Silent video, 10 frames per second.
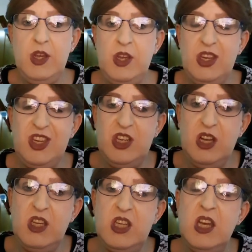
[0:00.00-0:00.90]
you
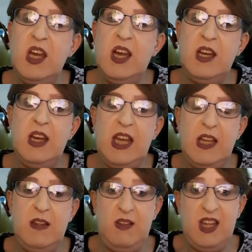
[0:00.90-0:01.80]
judge an
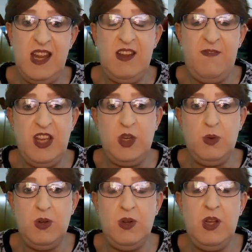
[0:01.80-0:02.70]

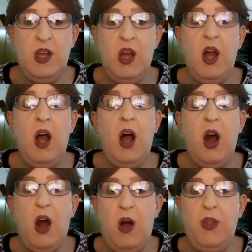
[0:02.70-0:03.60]
individual
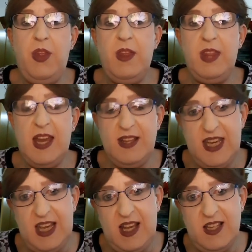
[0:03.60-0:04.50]
on their
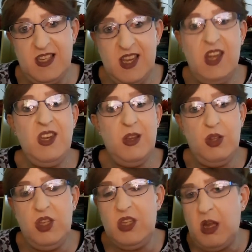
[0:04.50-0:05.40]
deeds. You
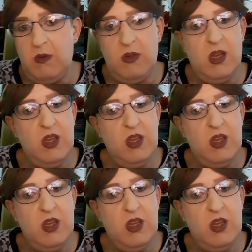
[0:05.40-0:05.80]
don't